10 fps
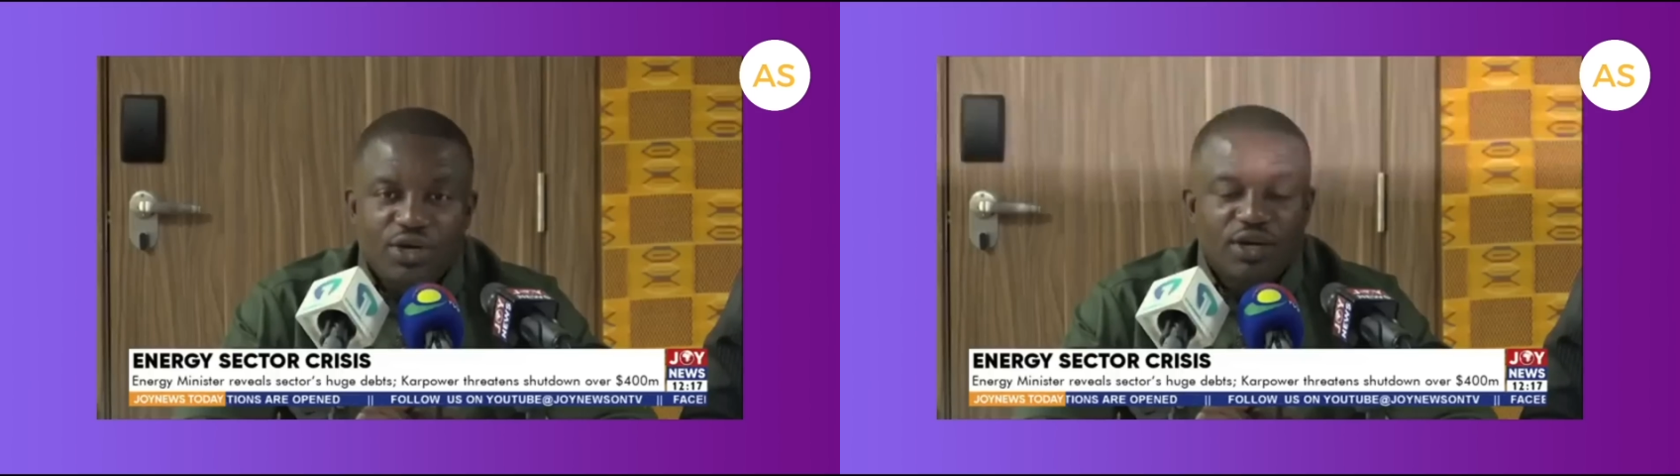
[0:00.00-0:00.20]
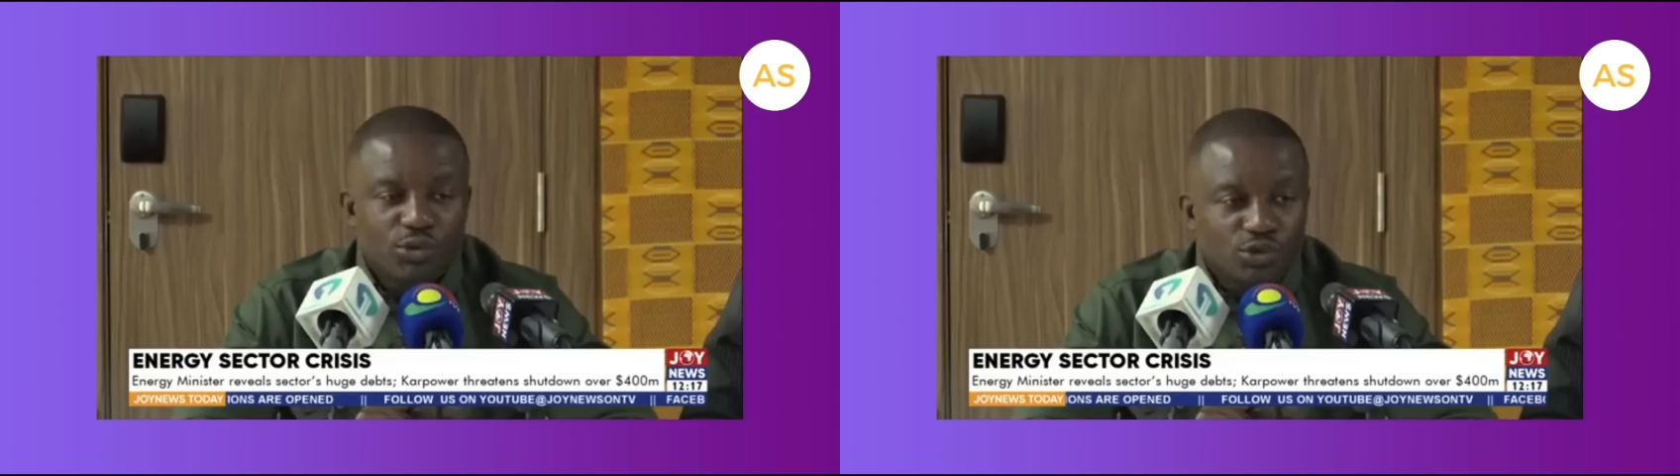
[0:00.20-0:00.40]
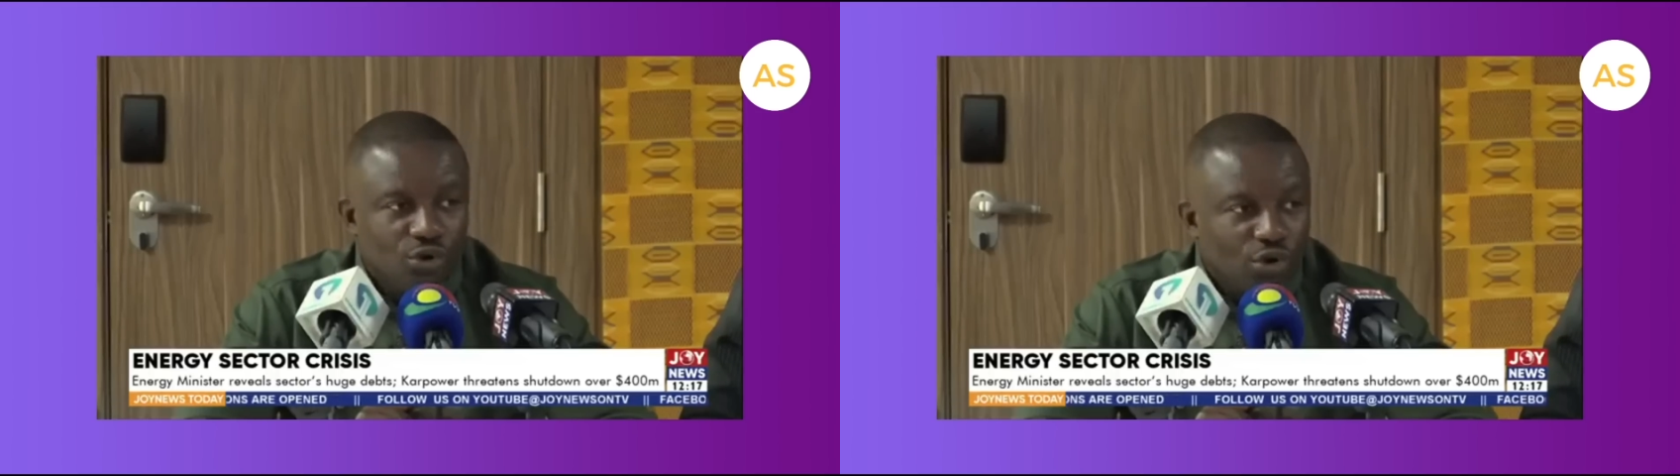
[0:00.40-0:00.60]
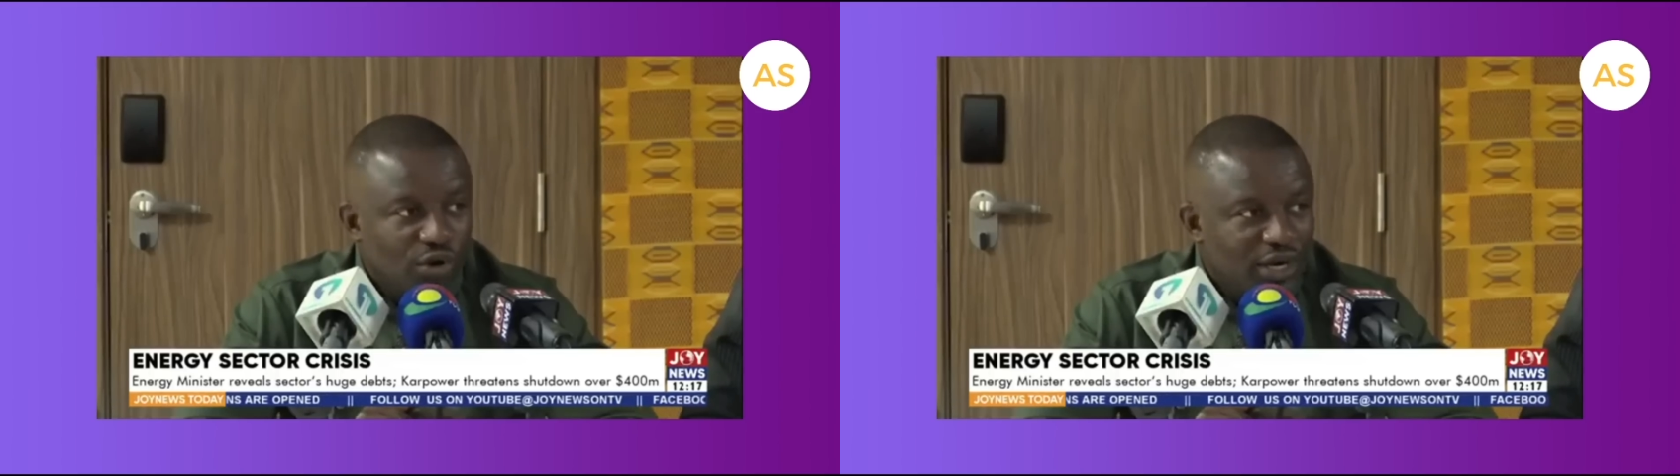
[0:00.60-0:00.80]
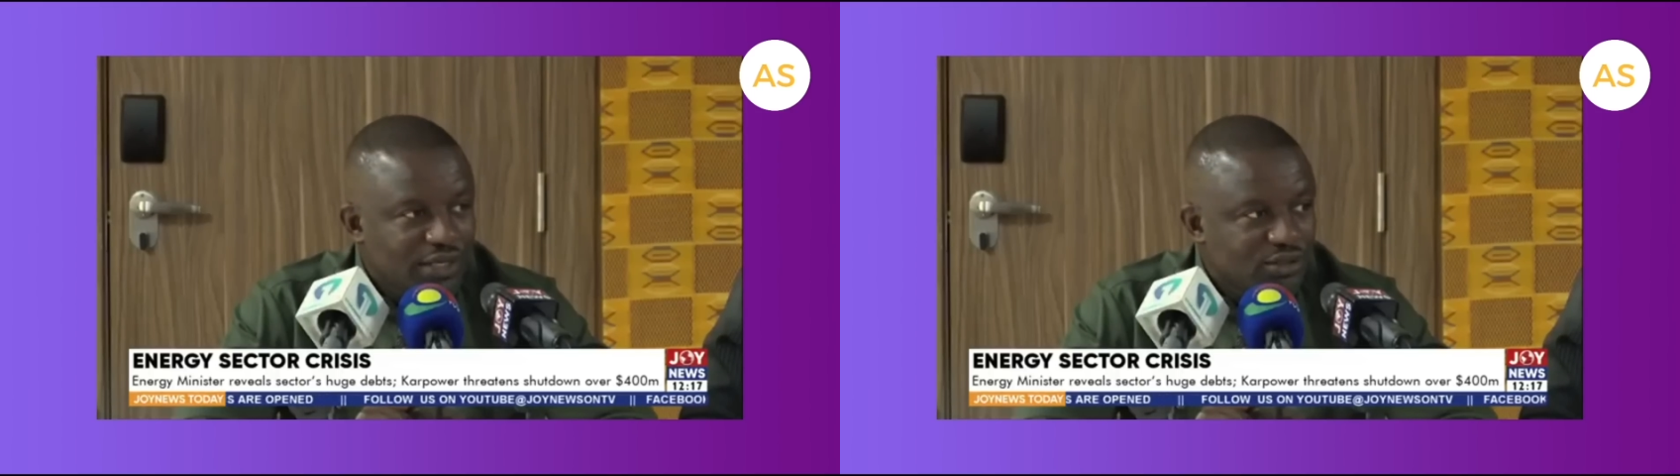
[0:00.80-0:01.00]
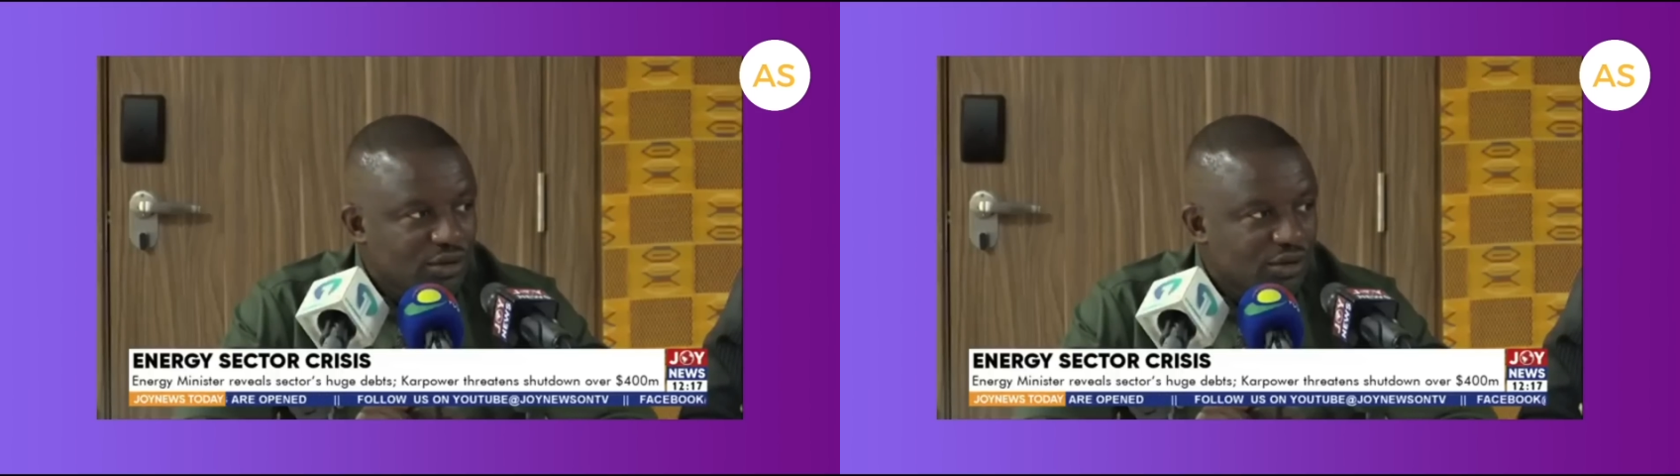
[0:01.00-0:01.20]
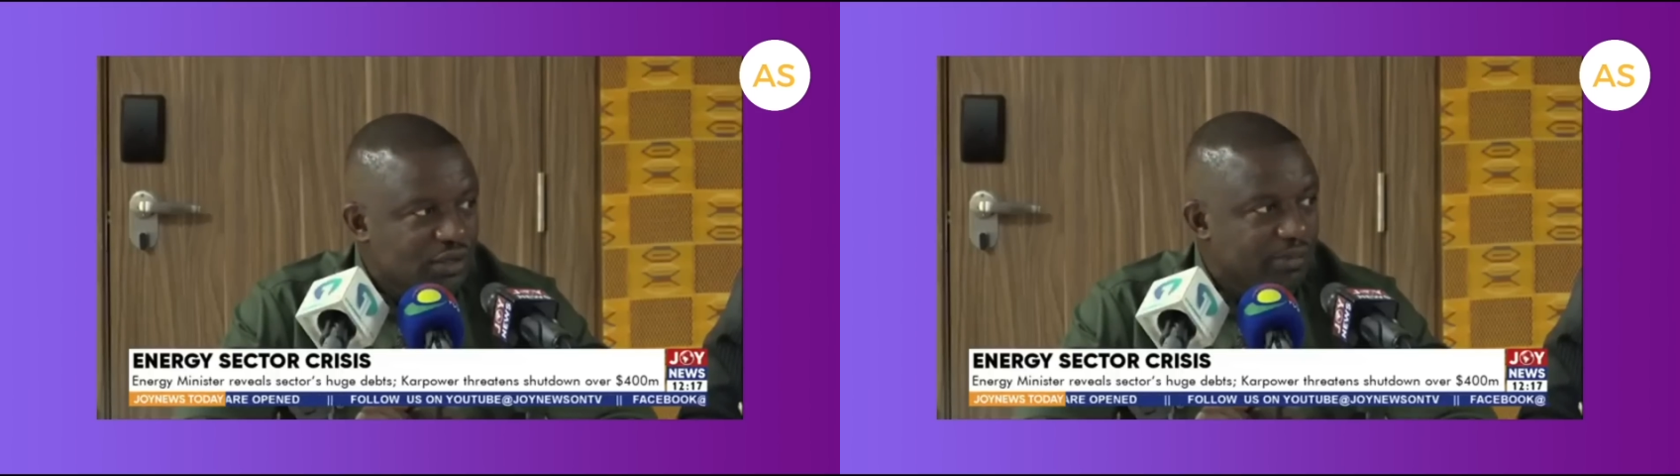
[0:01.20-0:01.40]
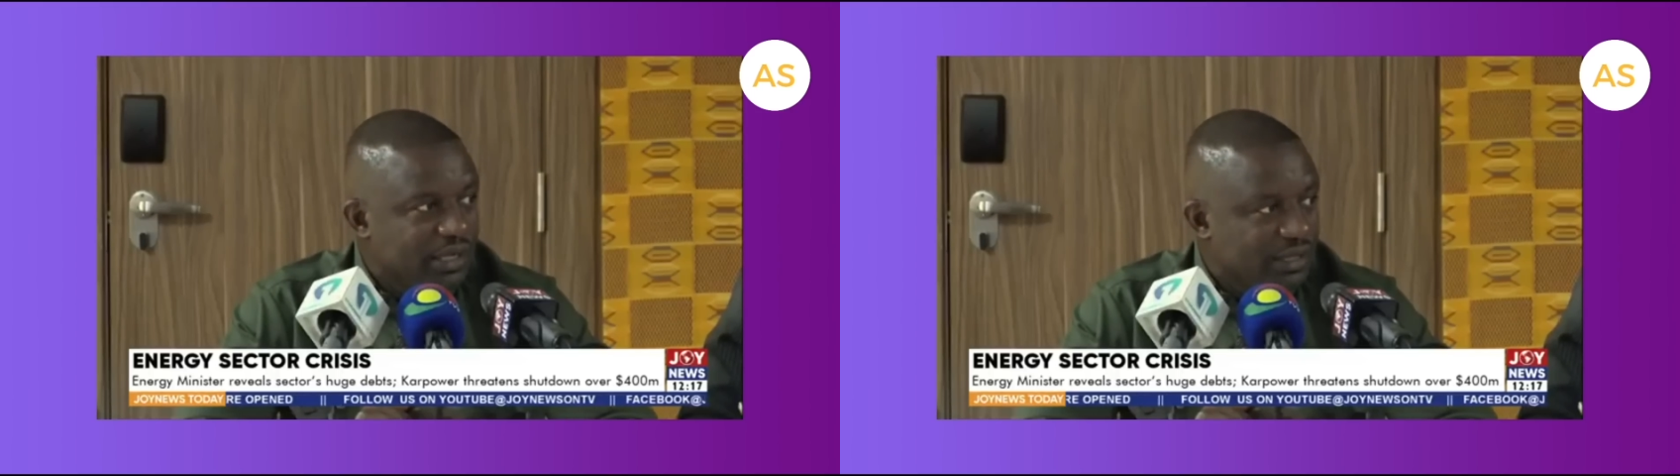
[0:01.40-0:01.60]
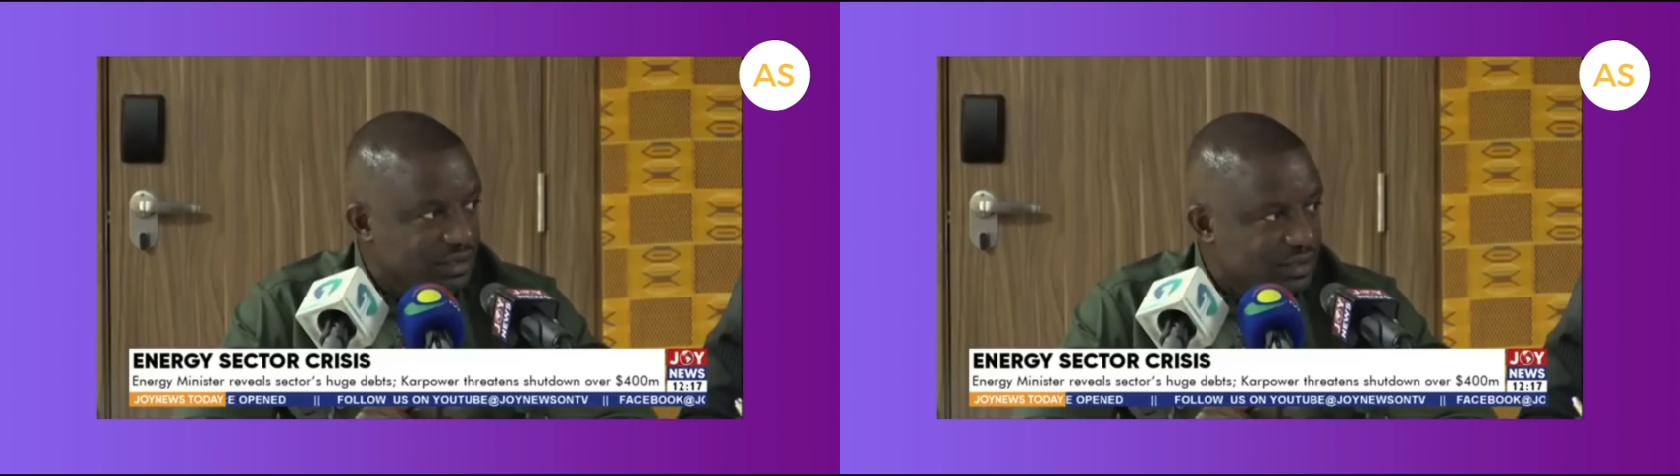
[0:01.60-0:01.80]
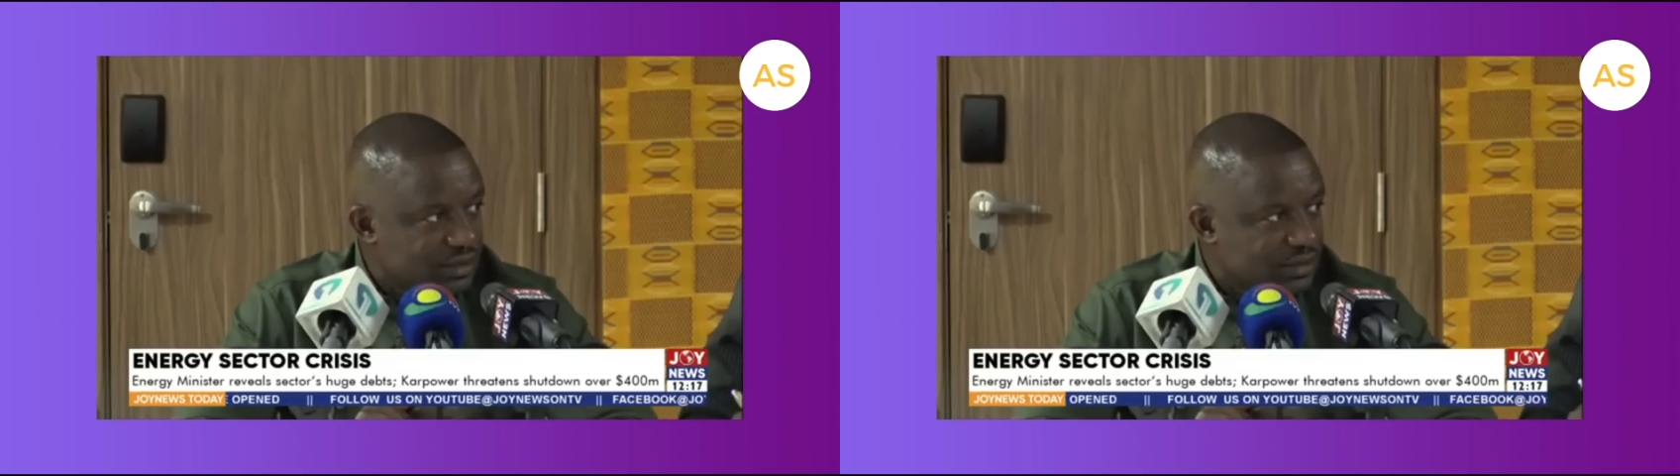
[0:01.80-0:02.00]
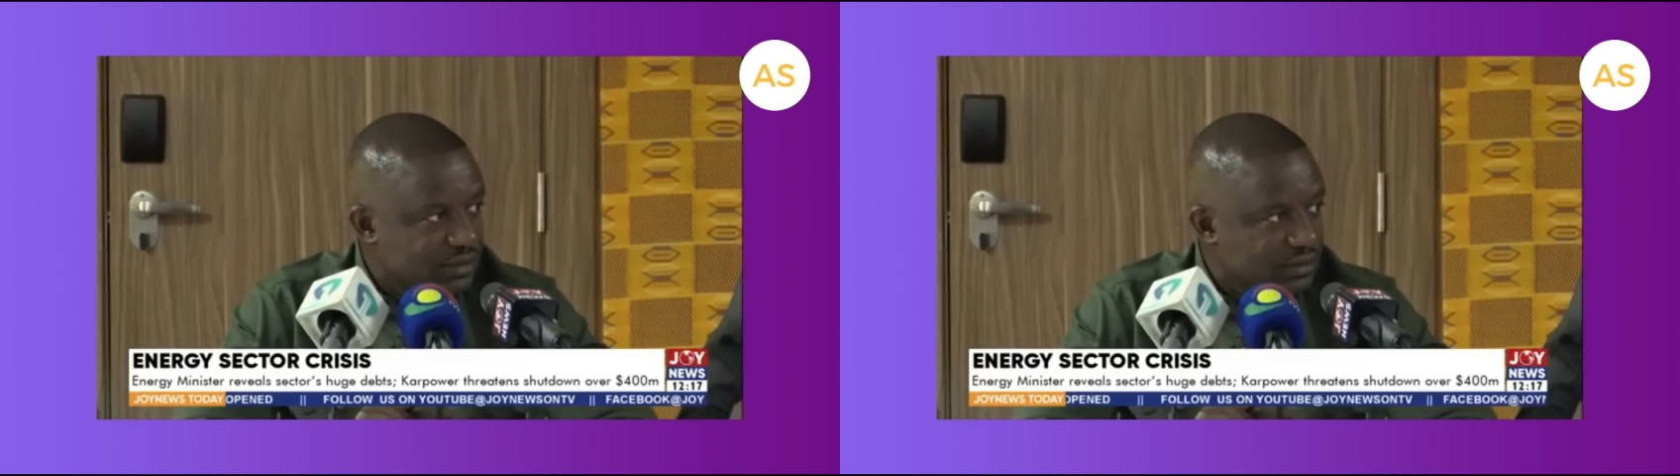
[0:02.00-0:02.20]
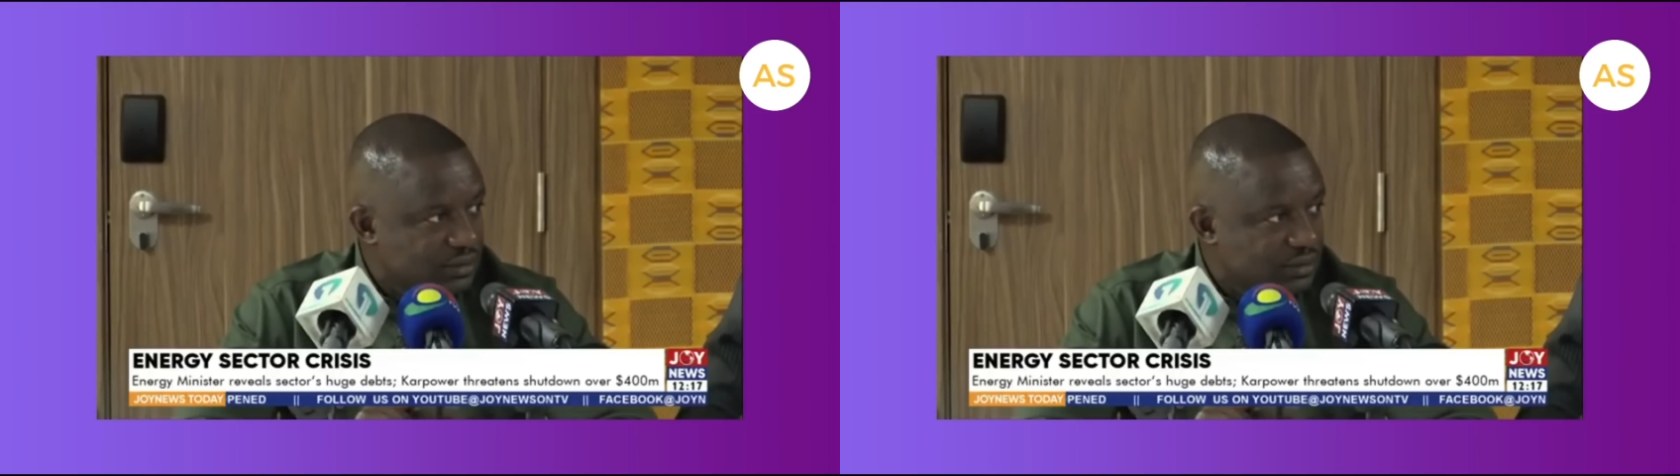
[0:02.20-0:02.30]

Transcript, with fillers: is unable to collect all the monies.